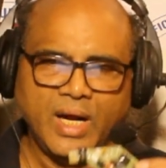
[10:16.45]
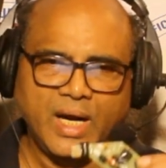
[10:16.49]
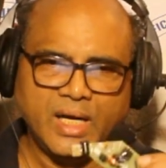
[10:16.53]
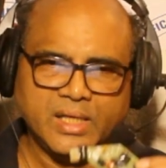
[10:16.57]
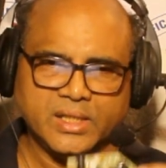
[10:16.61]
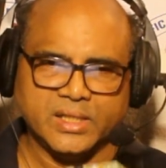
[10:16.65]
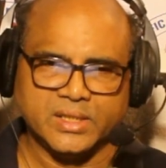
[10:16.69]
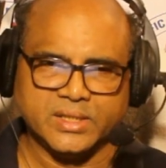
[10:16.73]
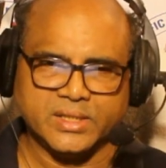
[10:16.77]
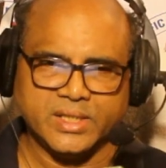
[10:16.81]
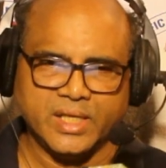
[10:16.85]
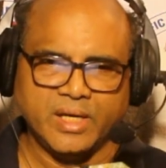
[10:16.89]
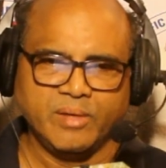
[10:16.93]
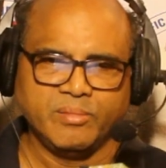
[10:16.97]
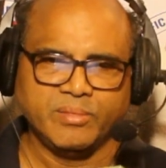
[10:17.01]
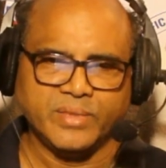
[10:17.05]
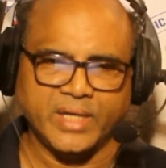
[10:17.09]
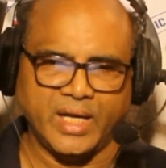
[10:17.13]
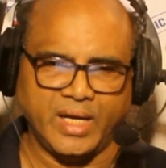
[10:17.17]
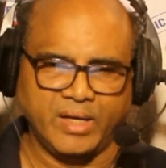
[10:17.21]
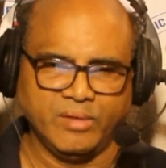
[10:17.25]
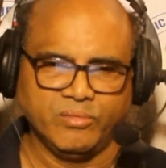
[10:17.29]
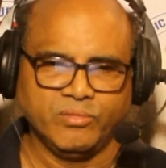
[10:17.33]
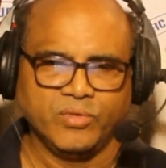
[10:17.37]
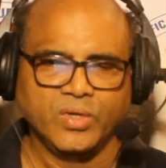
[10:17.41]
At the same
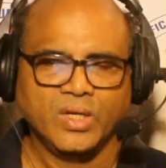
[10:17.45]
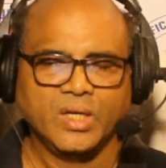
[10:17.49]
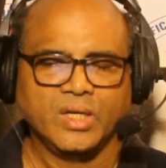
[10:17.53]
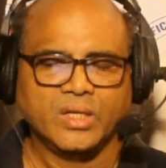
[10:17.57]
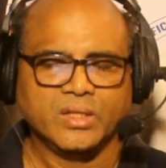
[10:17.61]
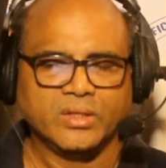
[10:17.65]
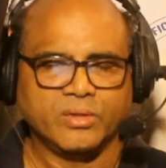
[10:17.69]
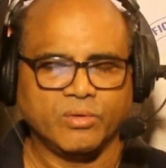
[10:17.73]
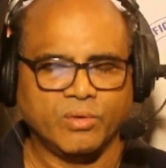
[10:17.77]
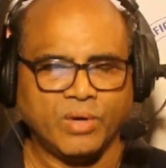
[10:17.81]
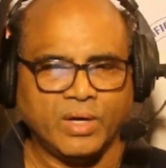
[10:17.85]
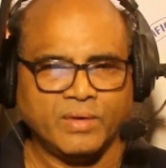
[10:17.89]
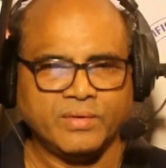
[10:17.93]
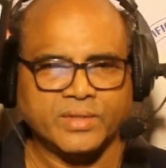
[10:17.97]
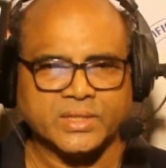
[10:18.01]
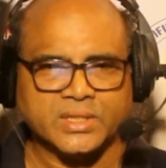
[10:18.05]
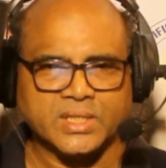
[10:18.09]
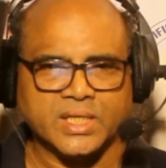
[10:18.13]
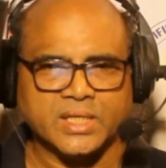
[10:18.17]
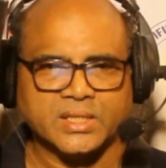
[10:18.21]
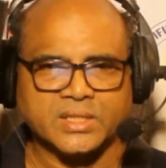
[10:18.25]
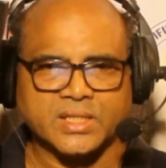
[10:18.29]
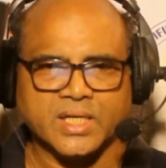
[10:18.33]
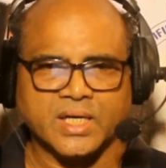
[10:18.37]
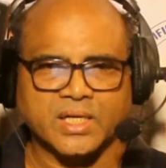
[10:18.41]
time, the
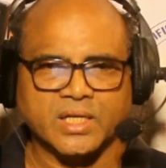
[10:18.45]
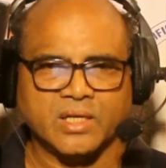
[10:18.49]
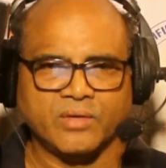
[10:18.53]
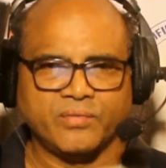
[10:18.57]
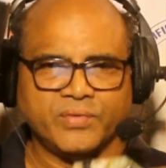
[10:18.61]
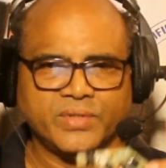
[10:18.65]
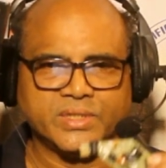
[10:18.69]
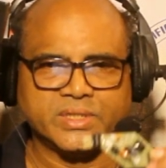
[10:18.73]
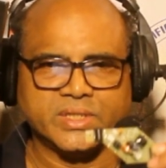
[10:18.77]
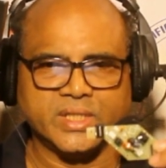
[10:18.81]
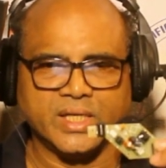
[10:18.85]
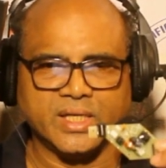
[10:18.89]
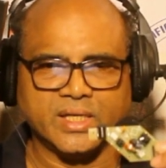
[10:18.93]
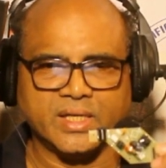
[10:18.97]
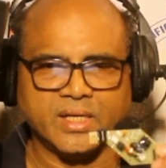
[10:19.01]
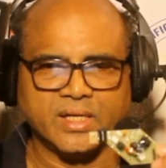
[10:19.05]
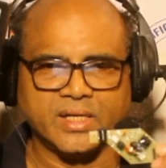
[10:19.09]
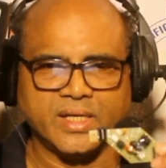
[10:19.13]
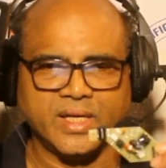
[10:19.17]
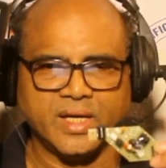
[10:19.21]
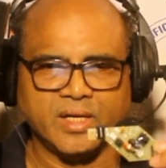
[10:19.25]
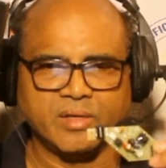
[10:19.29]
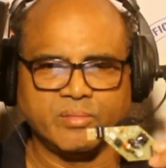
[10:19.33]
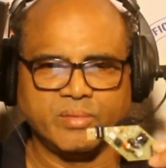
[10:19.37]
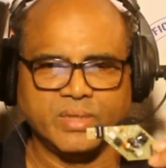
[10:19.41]
overcharge cutoff is
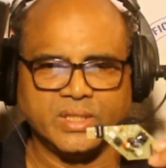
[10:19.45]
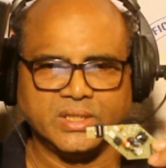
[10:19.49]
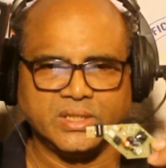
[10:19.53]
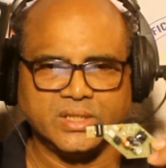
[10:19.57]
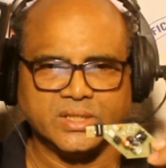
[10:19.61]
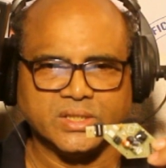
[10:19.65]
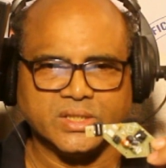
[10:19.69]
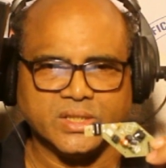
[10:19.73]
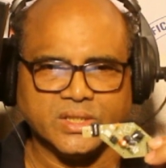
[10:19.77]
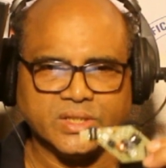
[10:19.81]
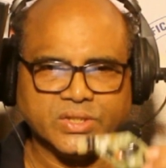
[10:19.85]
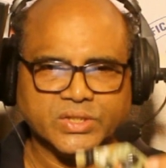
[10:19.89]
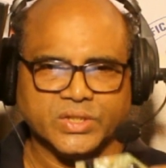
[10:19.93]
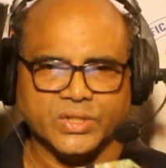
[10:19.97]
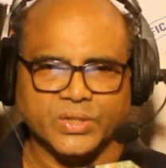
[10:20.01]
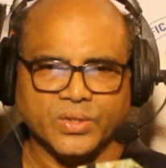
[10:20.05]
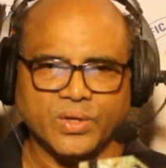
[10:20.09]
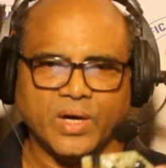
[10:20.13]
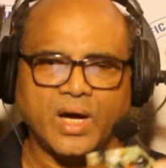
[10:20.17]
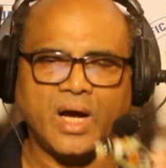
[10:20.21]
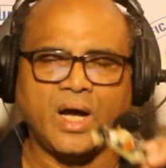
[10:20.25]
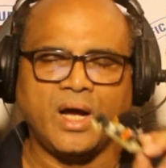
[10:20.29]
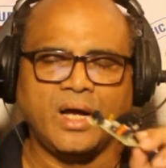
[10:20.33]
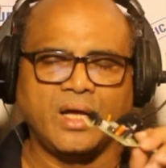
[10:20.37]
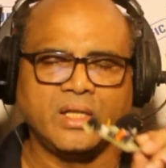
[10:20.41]
taken care by the
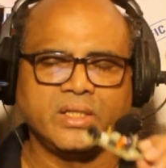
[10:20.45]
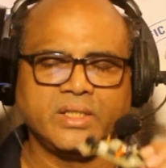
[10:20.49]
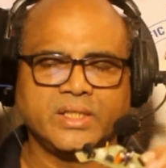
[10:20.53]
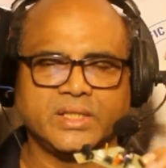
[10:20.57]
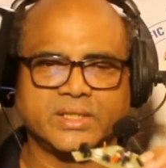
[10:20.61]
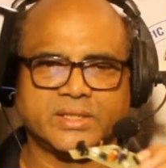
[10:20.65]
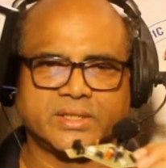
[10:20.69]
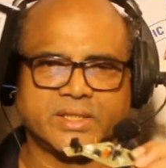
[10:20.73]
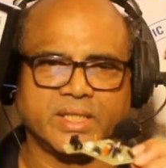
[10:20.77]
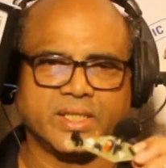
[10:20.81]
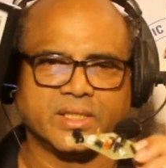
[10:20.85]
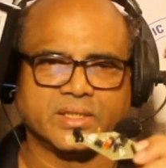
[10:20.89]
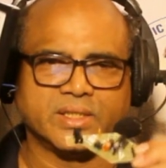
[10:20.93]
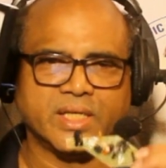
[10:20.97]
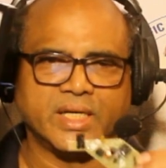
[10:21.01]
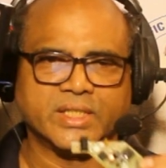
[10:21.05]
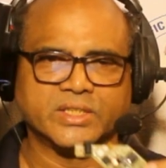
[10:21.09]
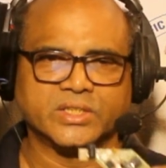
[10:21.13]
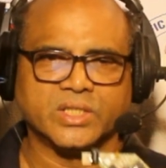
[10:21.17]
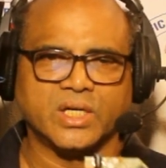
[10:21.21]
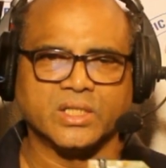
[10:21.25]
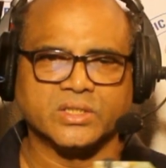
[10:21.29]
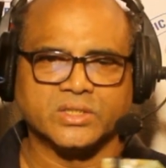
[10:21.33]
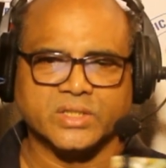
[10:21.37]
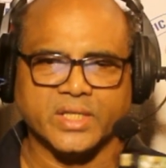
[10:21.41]
CCO. All these things
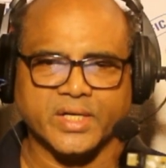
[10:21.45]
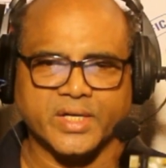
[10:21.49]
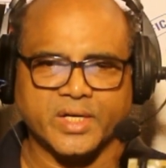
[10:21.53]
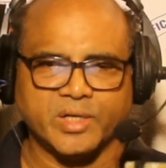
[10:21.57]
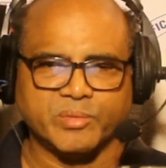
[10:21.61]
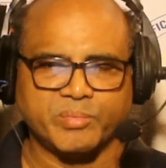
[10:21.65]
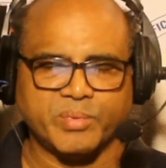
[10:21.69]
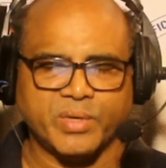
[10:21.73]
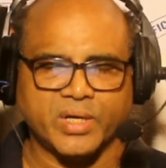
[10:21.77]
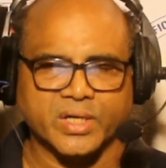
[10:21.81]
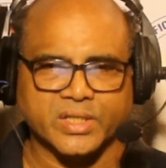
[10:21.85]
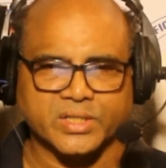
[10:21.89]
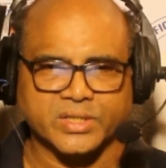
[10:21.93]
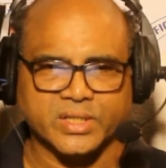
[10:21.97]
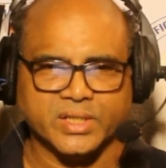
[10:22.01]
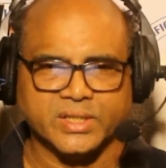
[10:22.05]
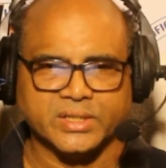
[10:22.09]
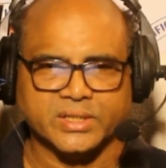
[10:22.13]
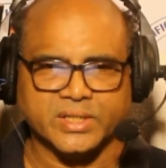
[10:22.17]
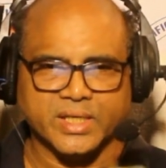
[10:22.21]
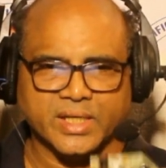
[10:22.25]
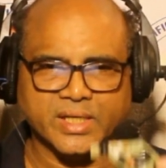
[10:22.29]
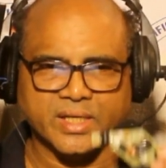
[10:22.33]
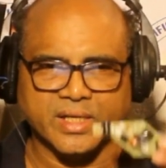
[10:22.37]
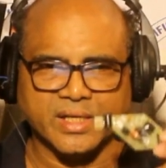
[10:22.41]
like short circuit protection
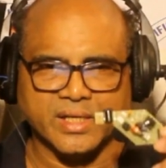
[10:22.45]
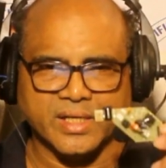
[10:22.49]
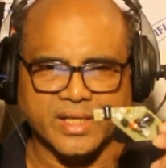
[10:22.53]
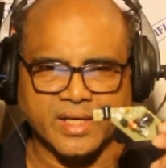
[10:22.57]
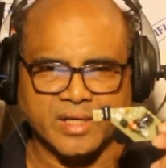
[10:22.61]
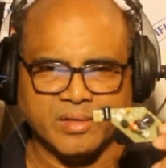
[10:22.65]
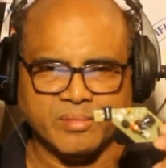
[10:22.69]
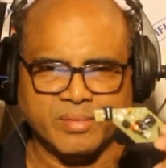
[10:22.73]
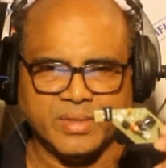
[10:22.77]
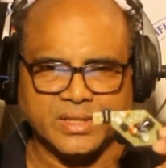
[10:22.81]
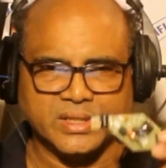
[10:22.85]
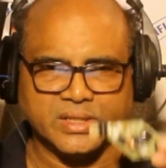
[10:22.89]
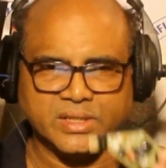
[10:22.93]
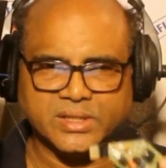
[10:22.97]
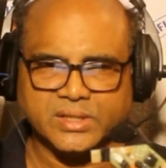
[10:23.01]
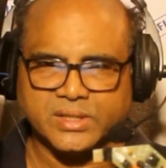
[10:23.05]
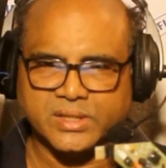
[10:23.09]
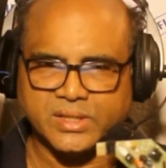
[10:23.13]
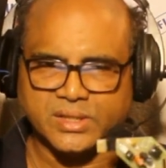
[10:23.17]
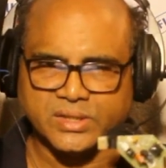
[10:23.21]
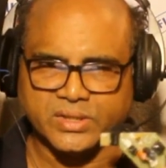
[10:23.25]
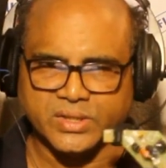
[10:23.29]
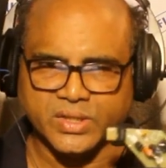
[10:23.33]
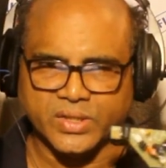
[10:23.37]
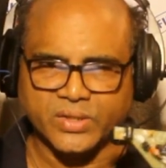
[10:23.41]
is taken care by the
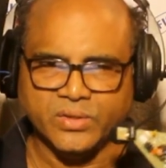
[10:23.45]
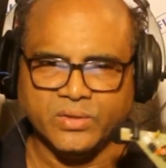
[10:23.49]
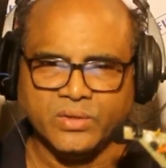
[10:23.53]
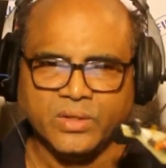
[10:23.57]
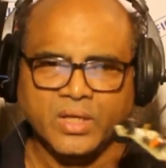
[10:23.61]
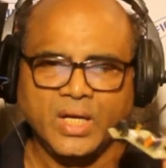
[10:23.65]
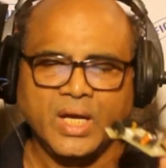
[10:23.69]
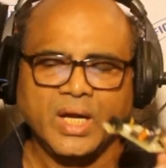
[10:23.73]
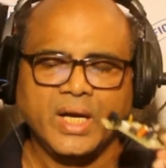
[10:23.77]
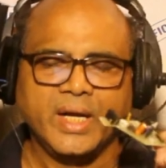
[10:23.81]
CCO.